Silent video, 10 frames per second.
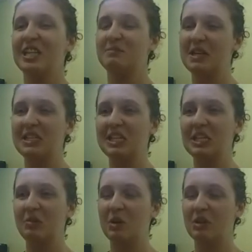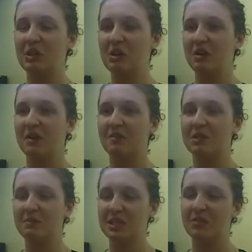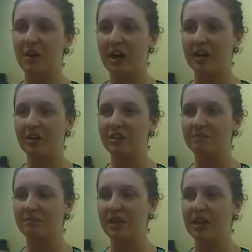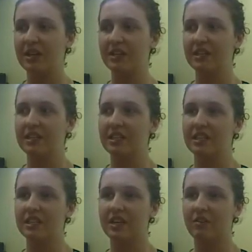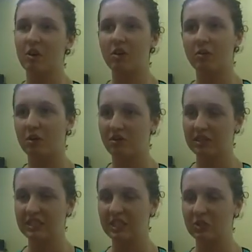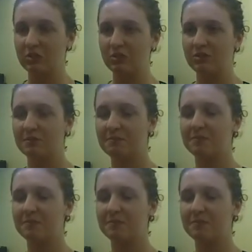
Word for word: it's basically where the nerves misfire and give all the wrong signals.